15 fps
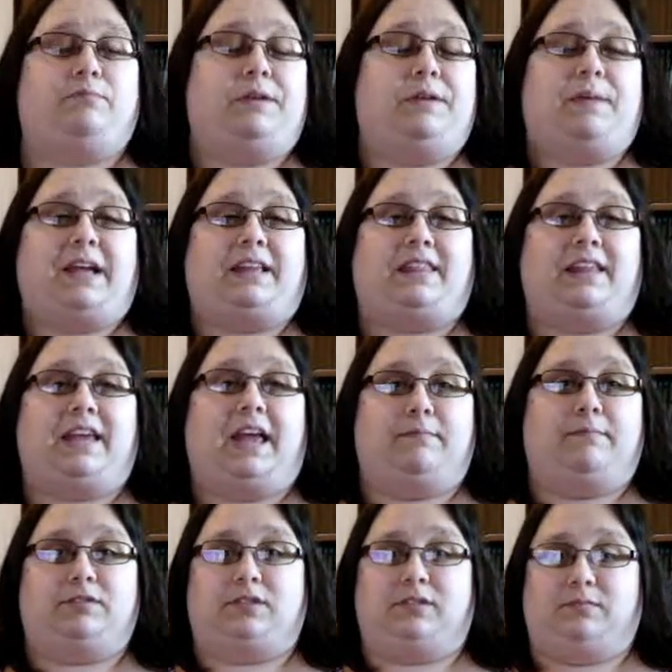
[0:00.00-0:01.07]
remake the
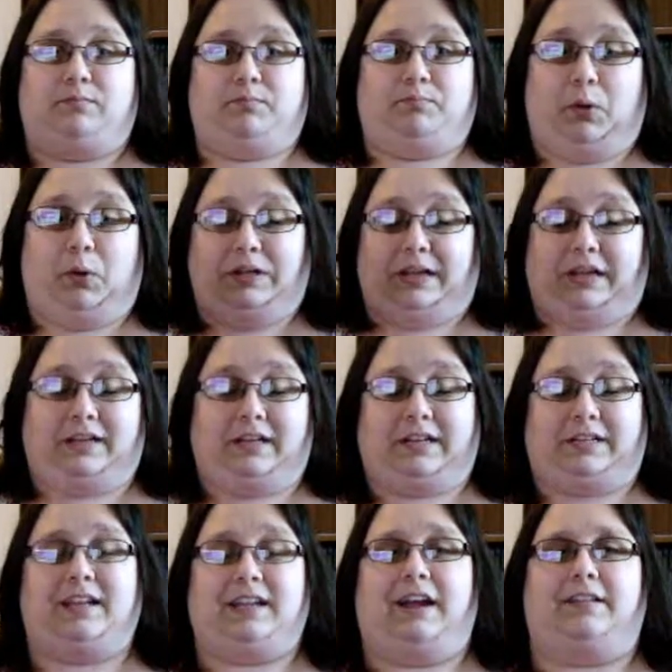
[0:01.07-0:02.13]
game's point-and-click
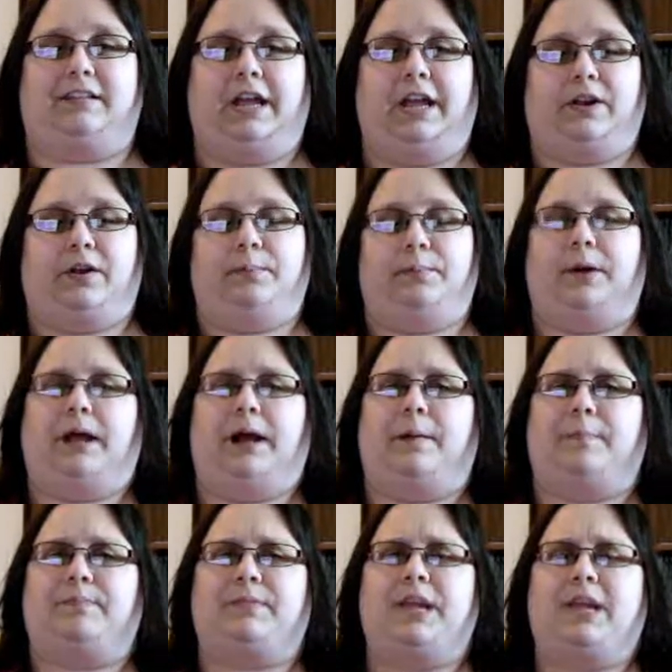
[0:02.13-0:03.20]
style later, but
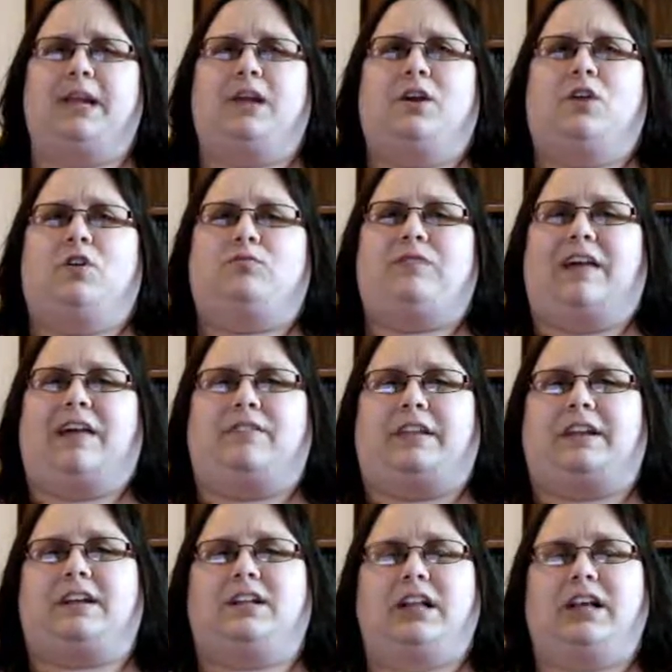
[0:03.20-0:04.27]
rather than
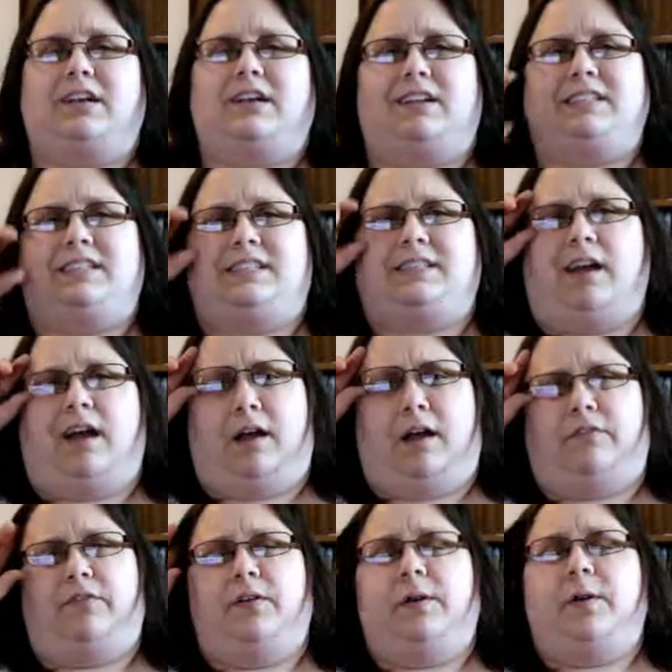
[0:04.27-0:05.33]
click on
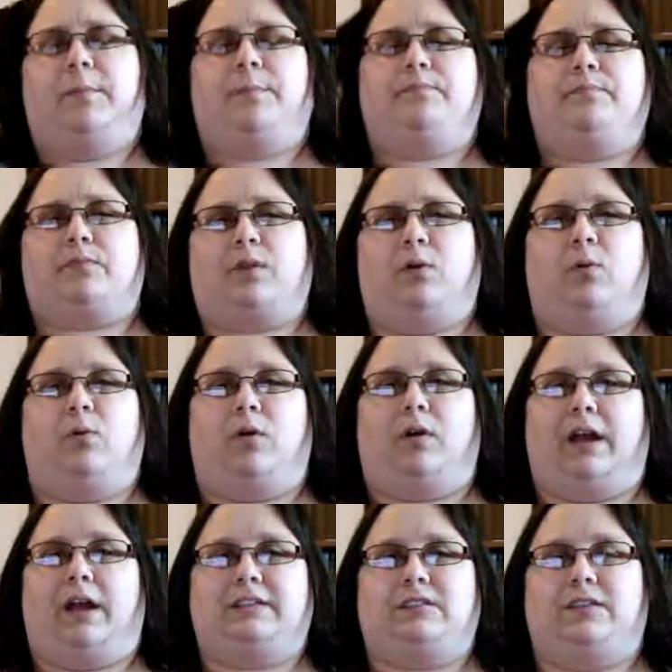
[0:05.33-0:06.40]
stuff or
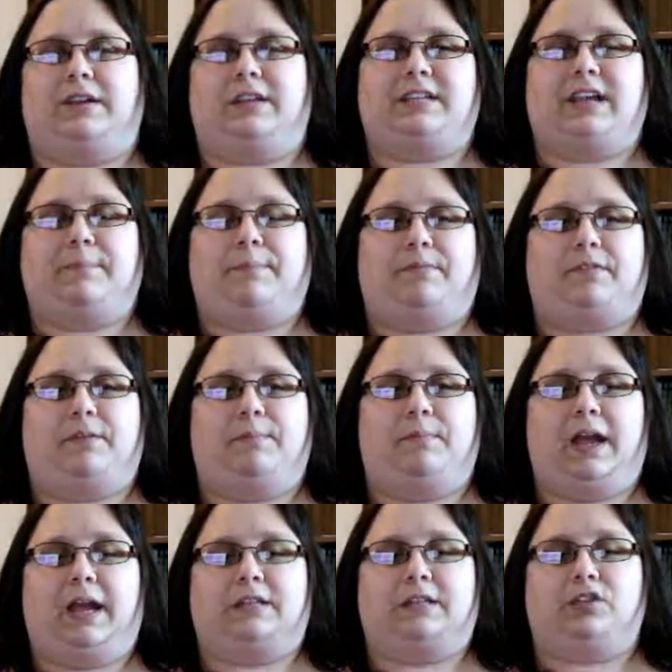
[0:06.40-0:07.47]
enter any type of
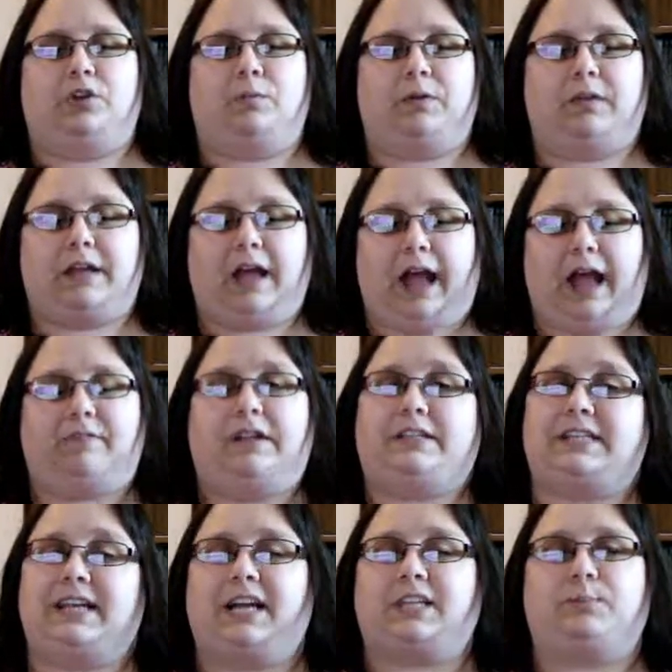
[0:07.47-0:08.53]
commands, you would have a
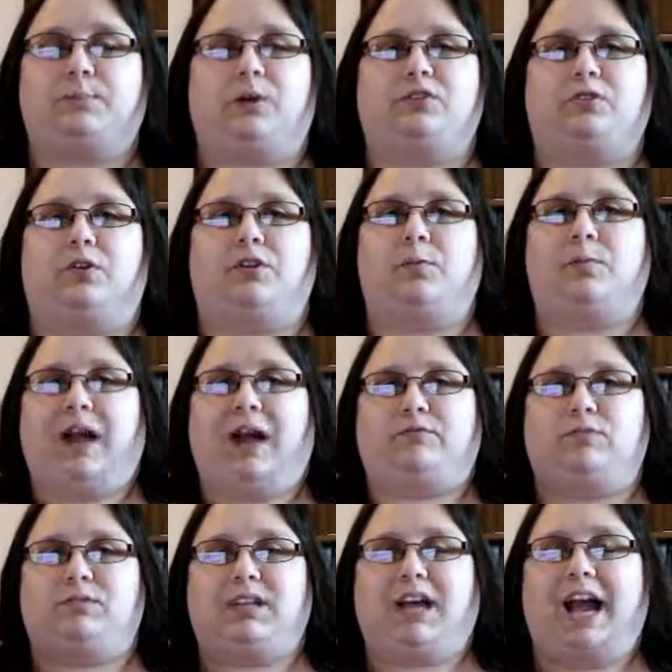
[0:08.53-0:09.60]
text parser and you would have
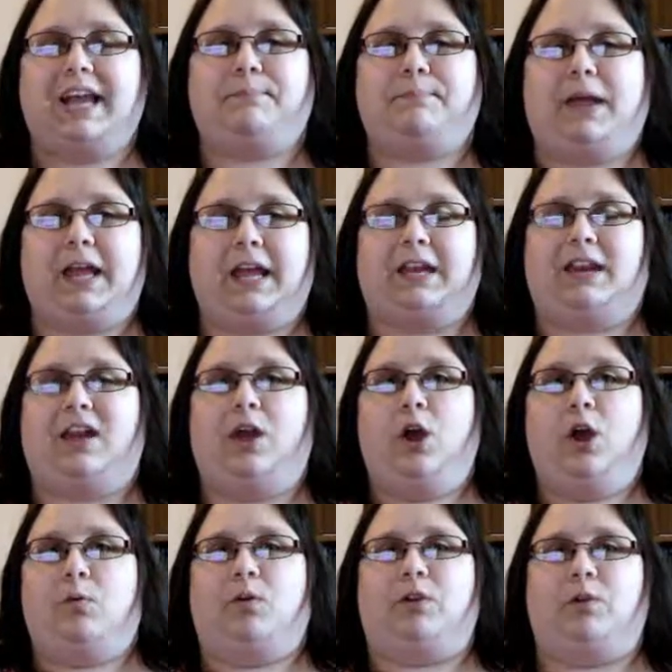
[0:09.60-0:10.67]
to type in
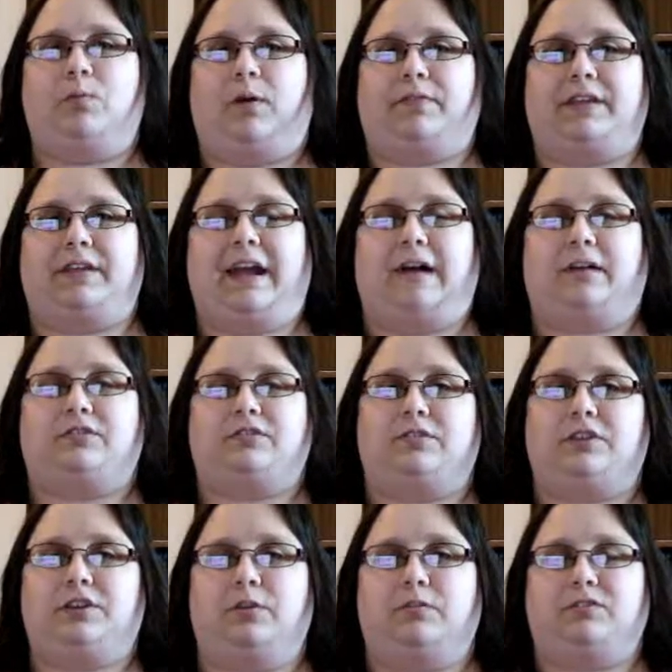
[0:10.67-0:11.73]
what you want the character
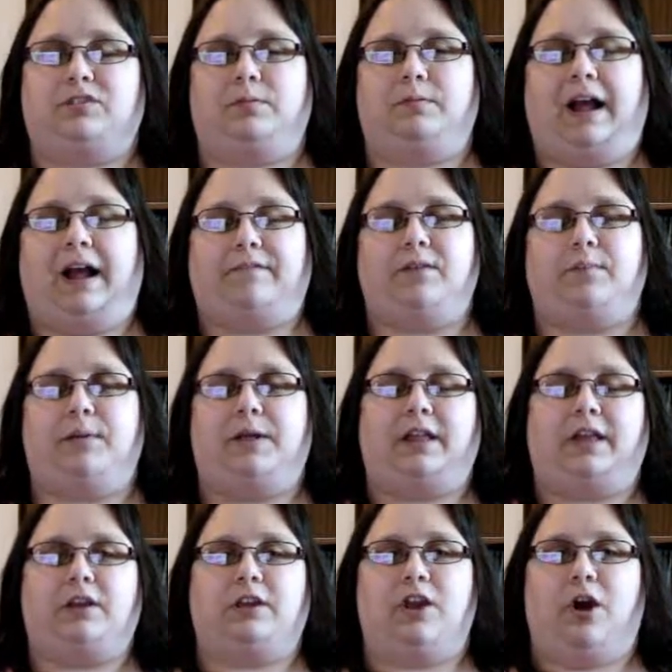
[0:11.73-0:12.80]
to do. So you would have to be
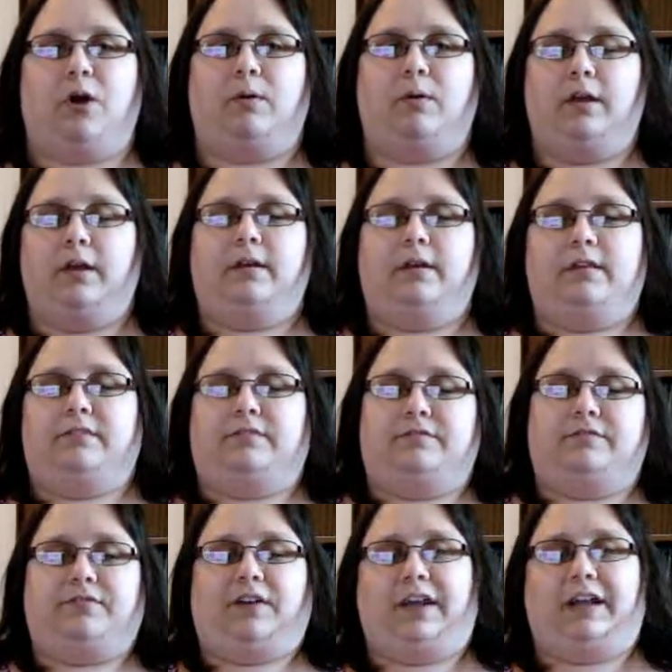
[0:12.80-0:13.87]
like, you know,
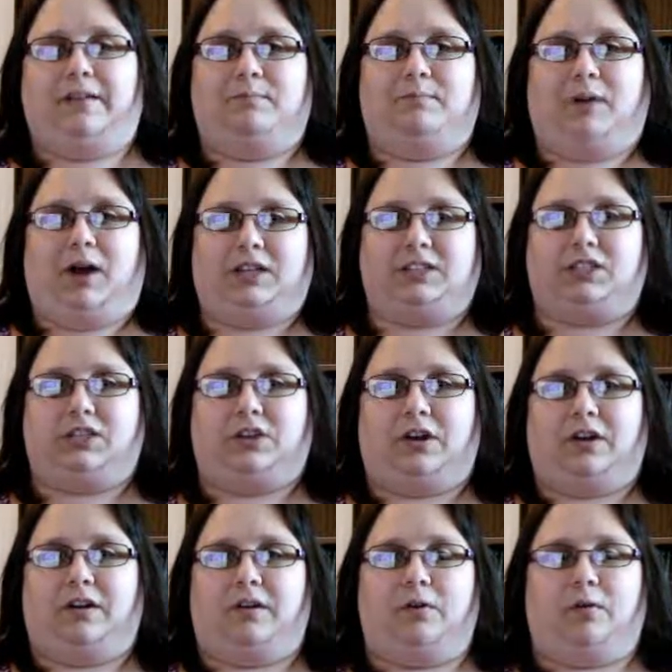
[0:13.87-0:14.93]
fight
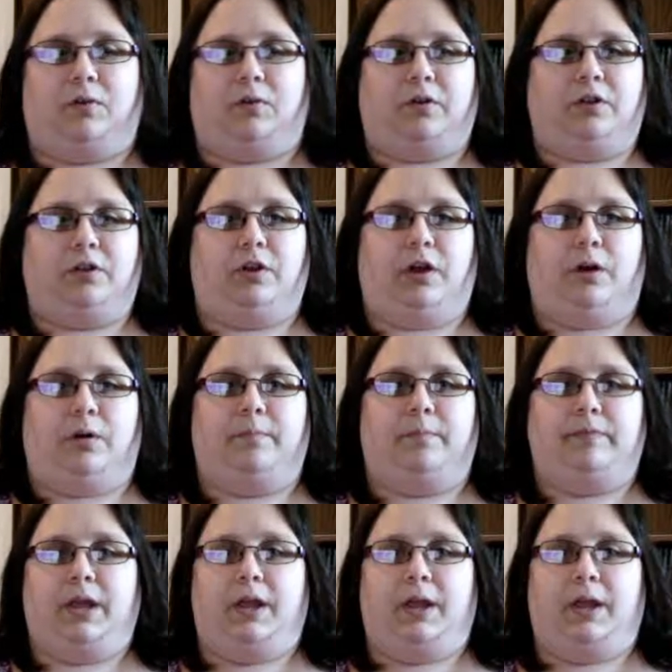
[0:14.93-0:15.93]
monster, or, you know,